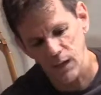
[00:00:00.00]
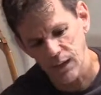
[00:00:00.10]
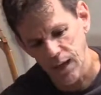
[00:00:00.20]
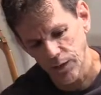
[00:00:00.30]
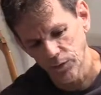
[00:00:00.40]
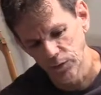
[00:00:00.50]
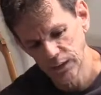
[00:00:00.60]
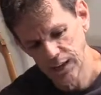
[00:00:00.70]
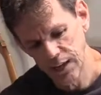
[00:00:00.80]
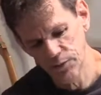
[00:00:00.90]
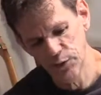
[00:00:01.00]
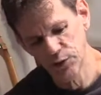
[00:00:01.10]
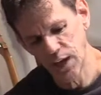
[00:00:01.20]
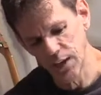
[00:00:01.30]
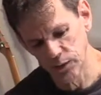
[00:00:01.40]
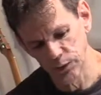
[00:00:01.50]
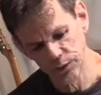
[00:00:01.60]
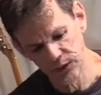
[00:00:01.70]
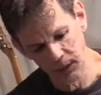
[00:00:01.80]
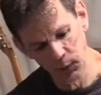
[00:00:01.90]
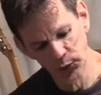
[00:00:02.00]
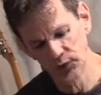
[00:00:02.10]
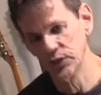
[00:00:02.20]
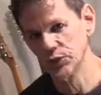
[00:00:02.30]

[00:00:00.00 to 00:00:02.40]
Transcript: actually I have the saddles on most of these